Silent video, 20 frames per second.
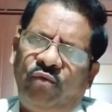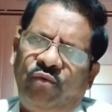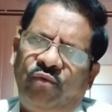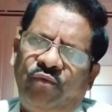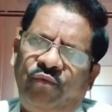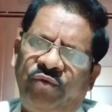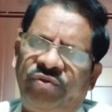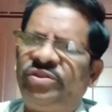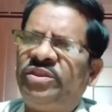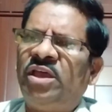
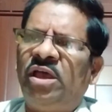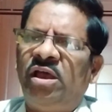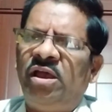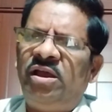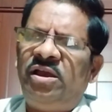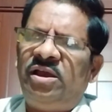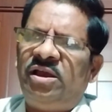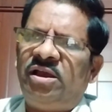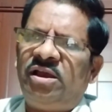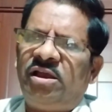With
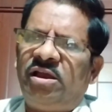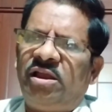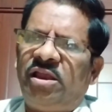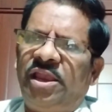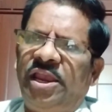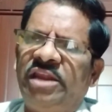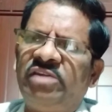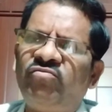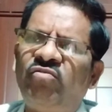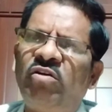the
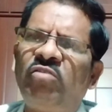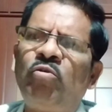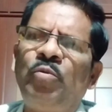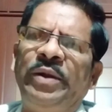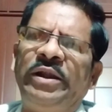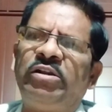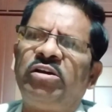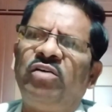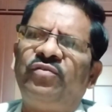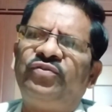
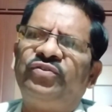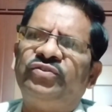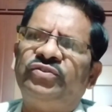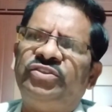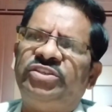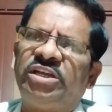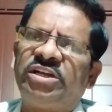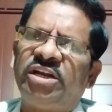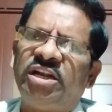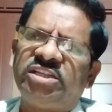involvement of
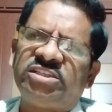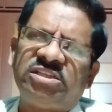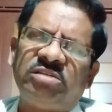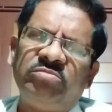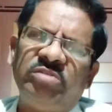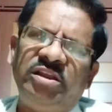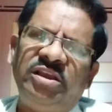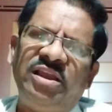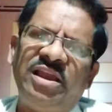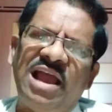General
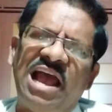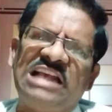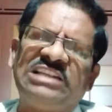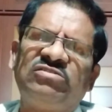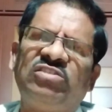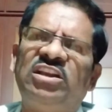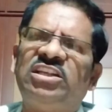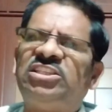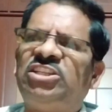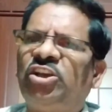Assembly as
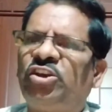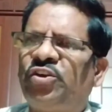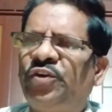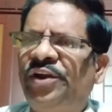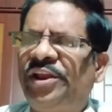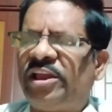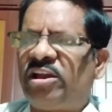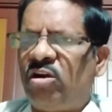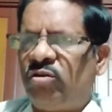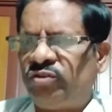well as
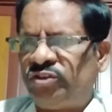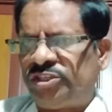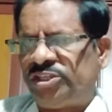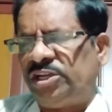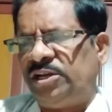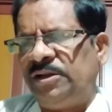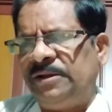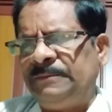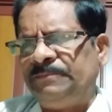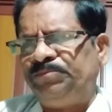Security
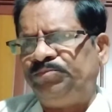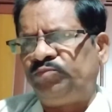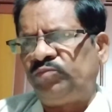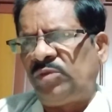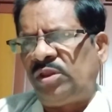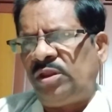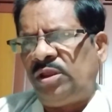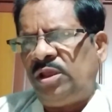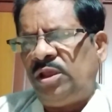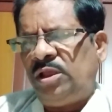Council,
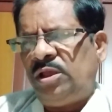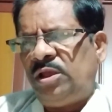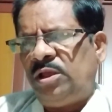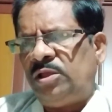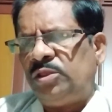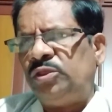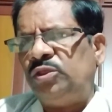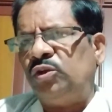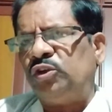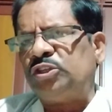
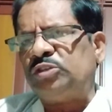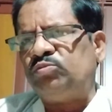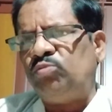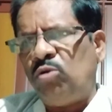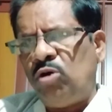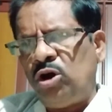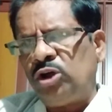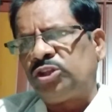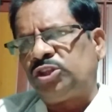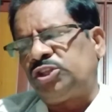those
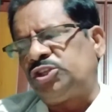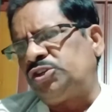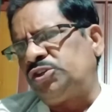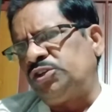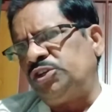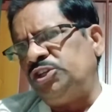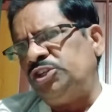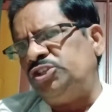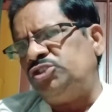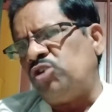both
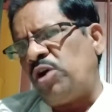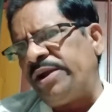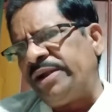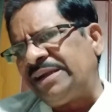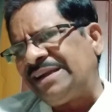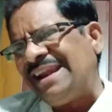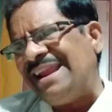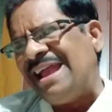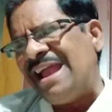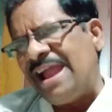
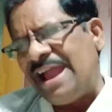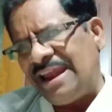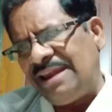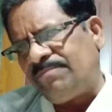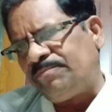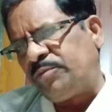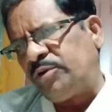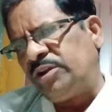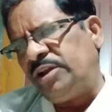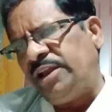jointly
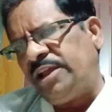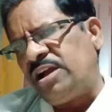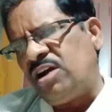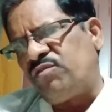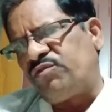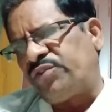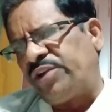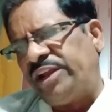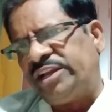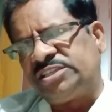helped League
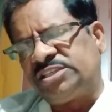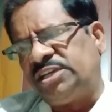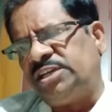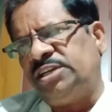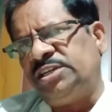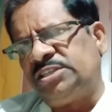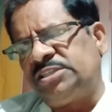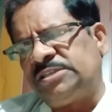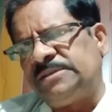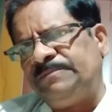of
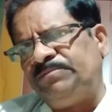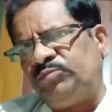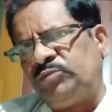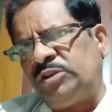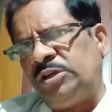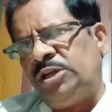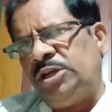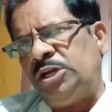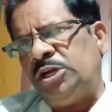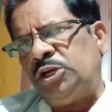Nations
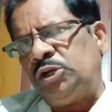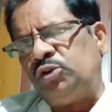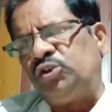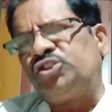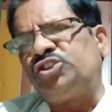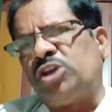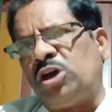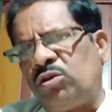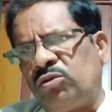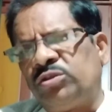to
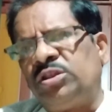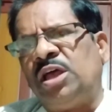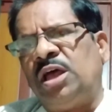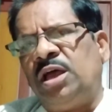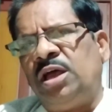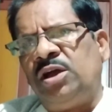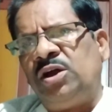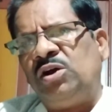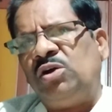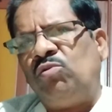solve
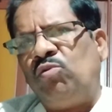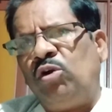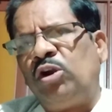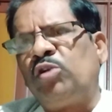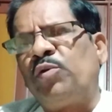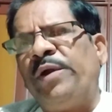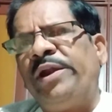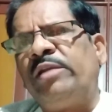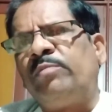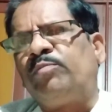the
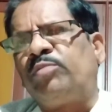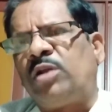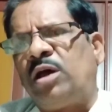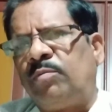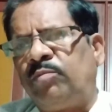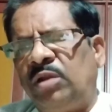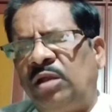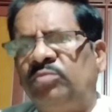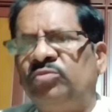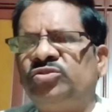worldwide
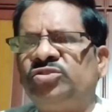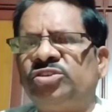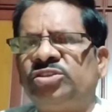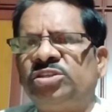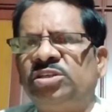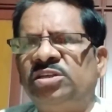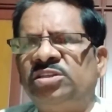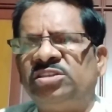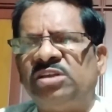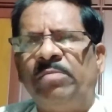problems
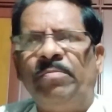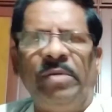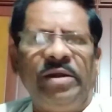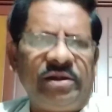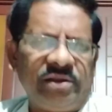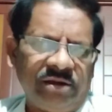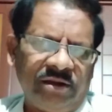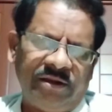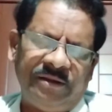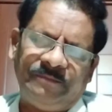some
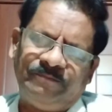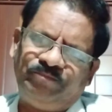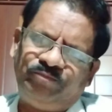betterly.